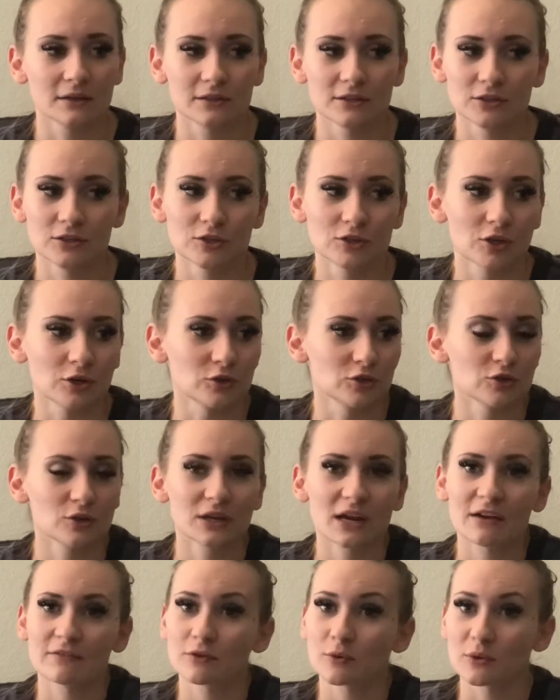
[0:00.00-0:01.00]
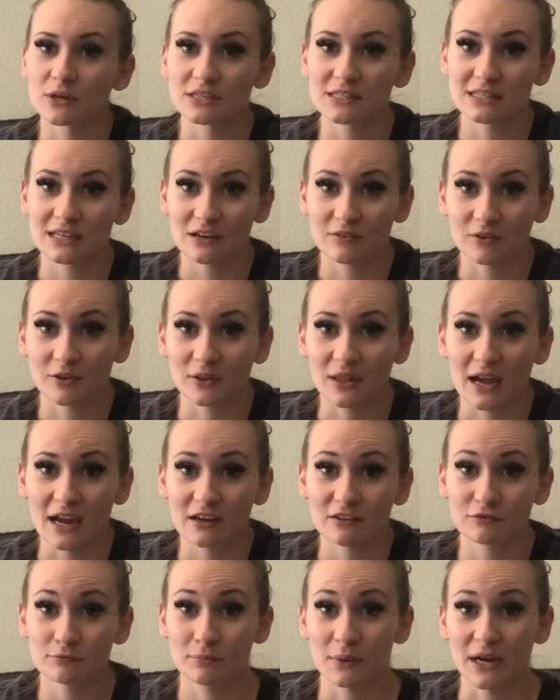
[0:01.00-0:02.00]
You know, you could have the worst day of your life,
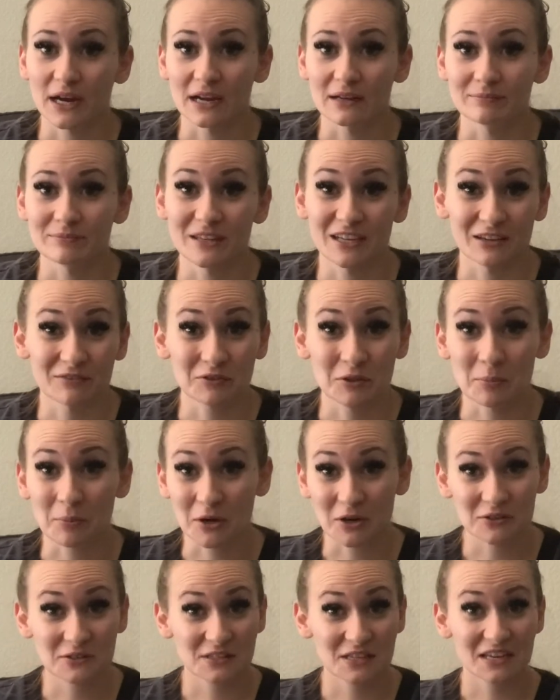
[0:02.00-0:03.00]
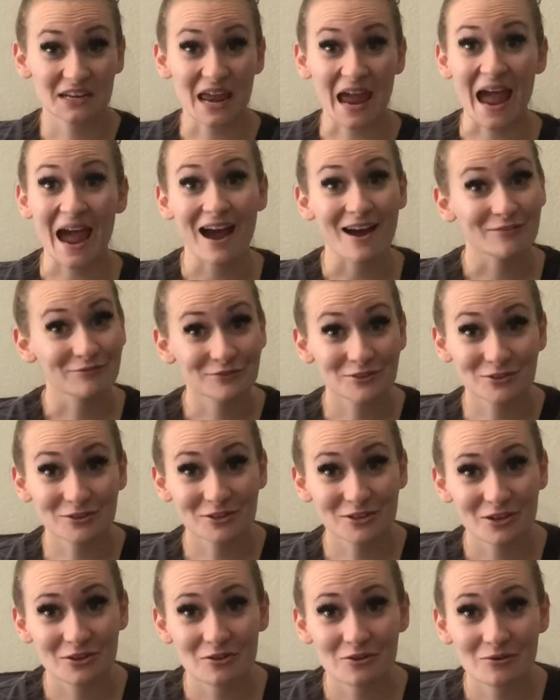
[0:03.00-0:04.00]
but if the person after
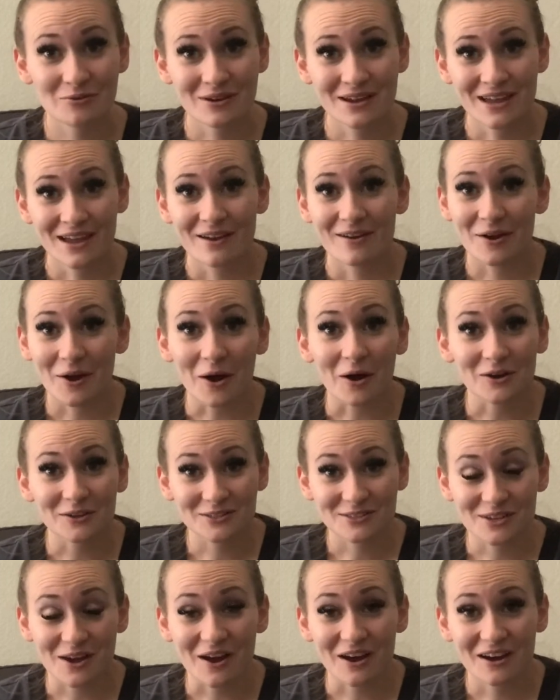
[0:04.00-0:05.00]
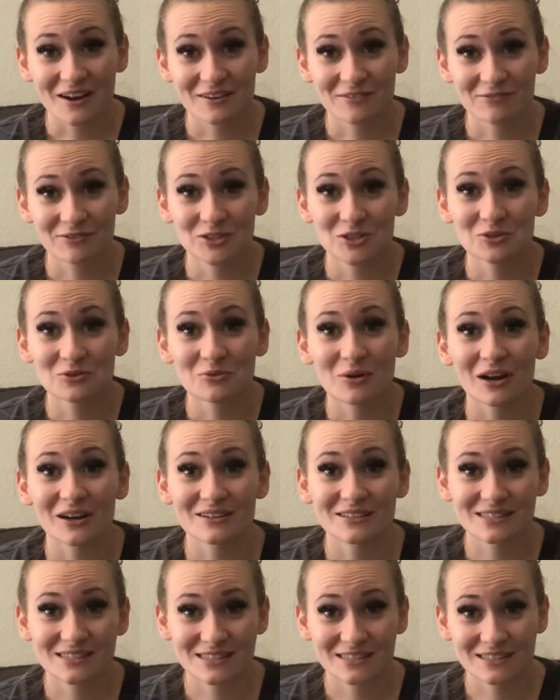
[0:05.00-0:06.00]
you calls off, you are
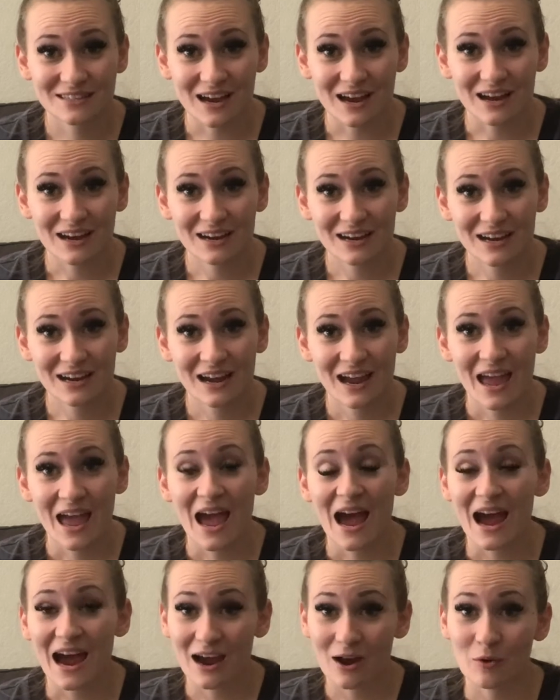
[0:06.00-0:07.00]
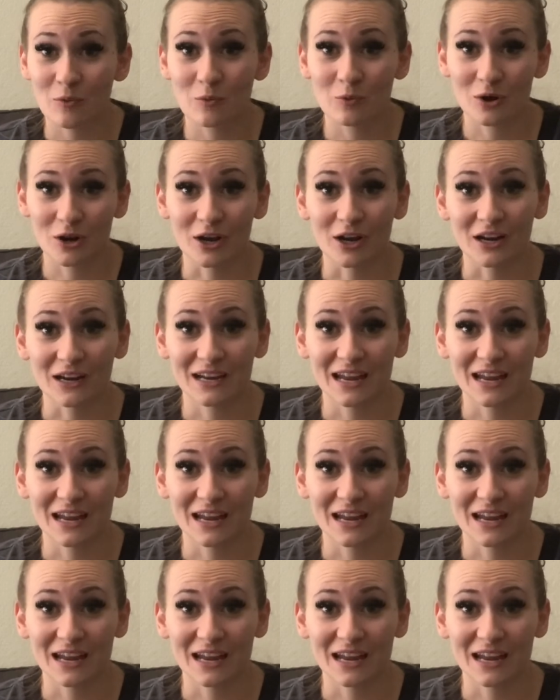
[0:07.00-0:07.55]
stuck at work.